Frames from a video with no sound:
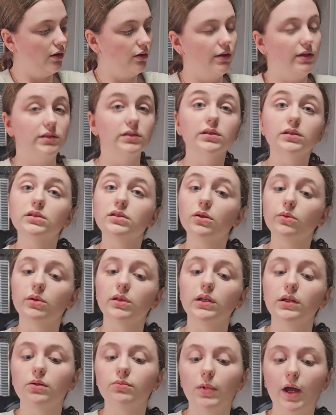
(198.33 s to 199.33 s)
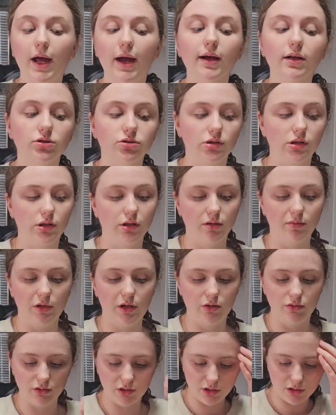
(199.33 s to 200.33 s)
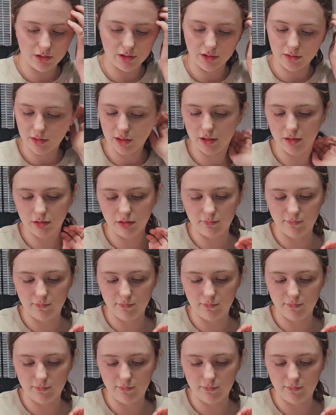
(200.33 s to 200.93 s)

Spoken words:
This is the one that I'm actually going to be using because I think it